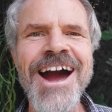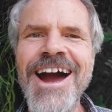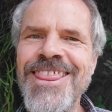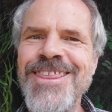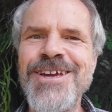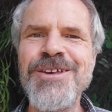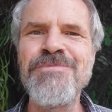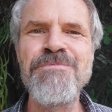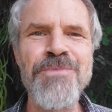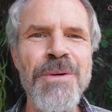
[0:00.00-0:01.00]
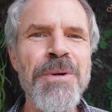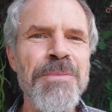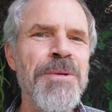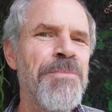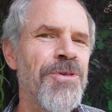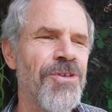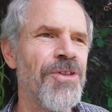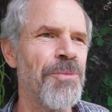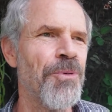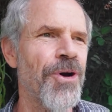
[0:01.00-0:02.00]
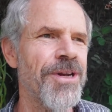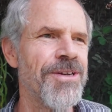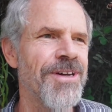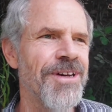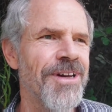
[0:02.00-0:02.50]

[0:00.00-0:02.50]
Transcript: I think is probably missing the point.